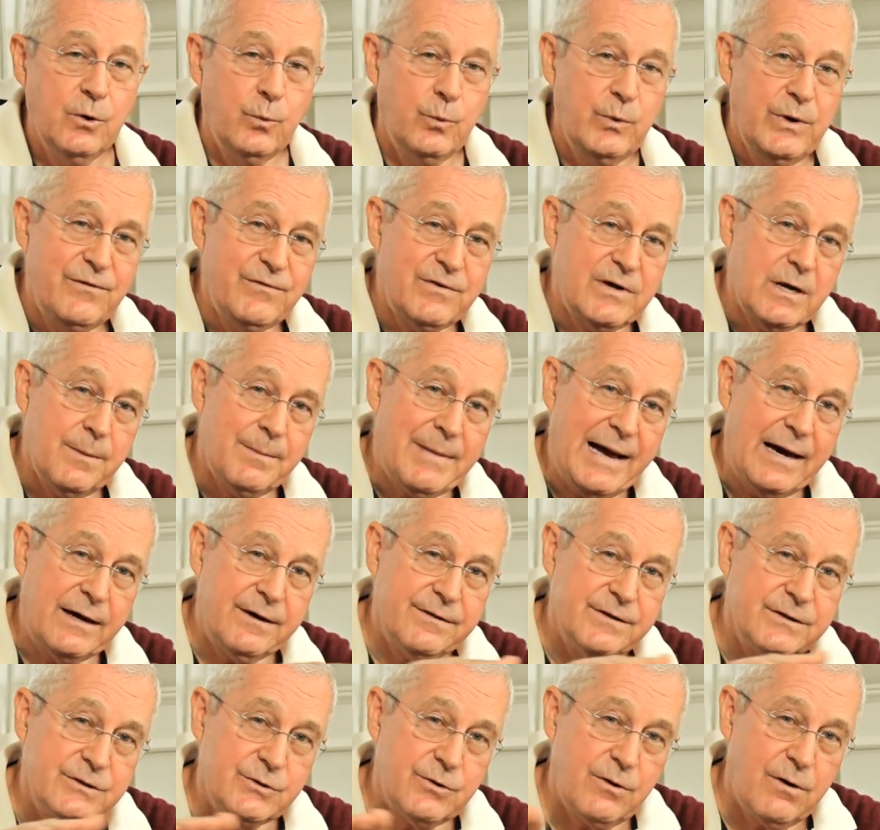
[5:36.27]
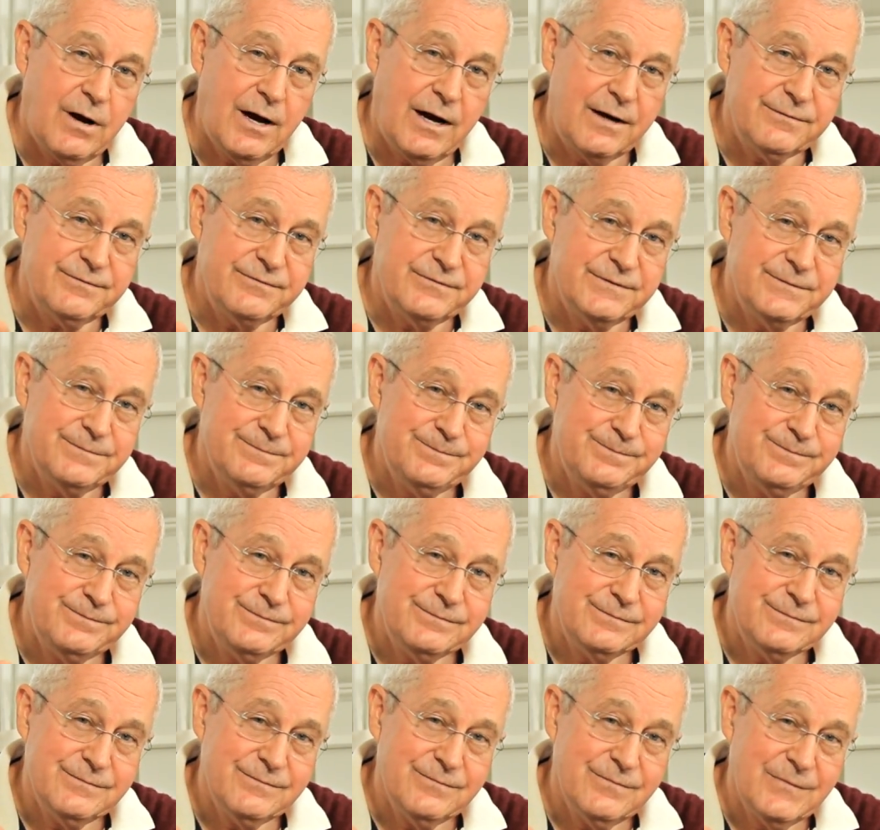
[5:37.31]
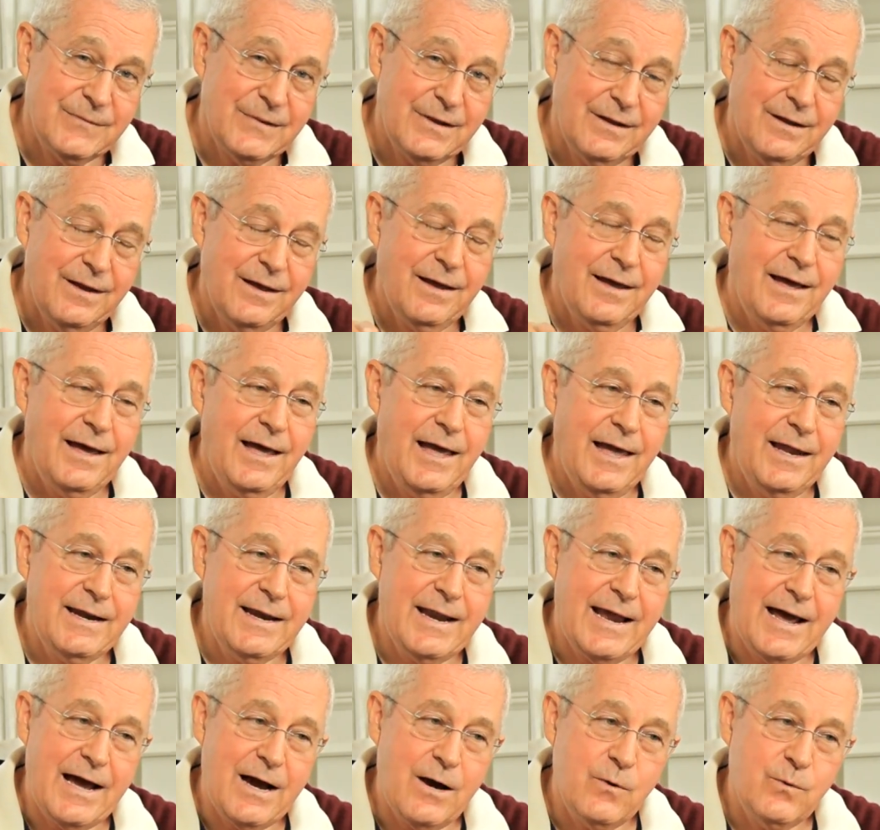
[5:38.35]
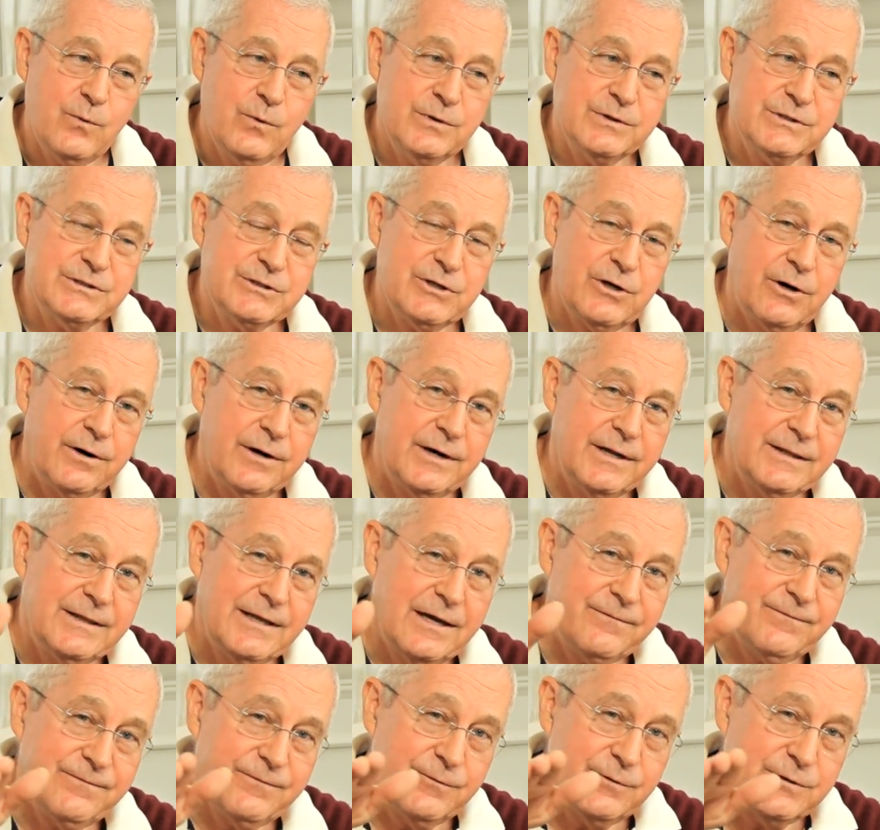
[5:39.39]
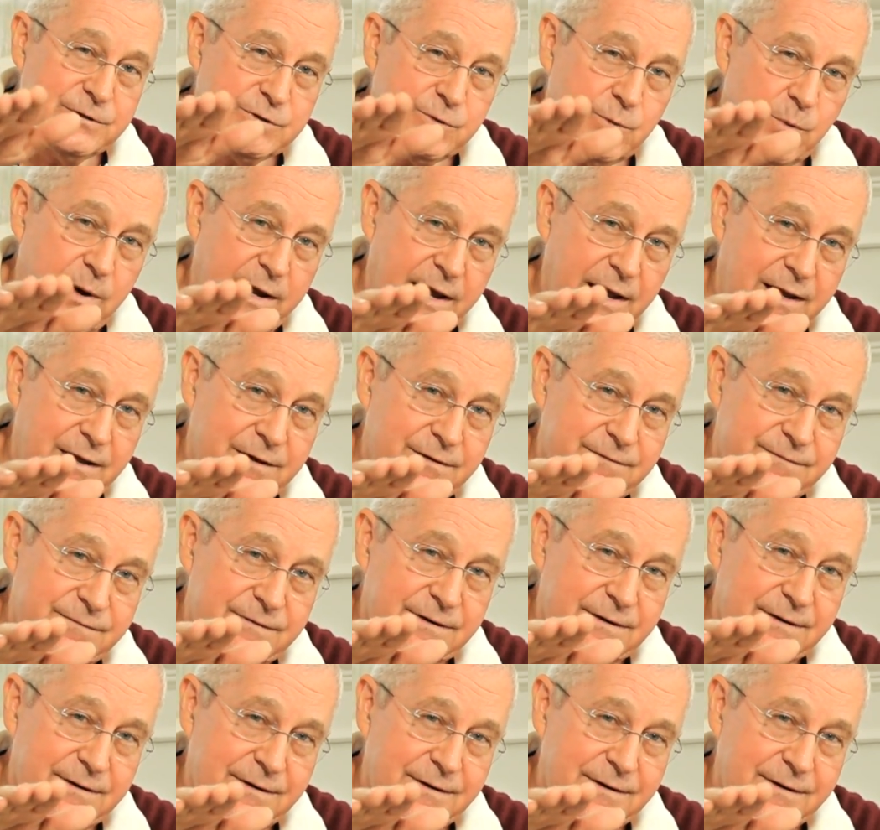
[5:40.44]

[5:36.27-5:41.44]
We've come out of the trough, and now we're starting that first wave.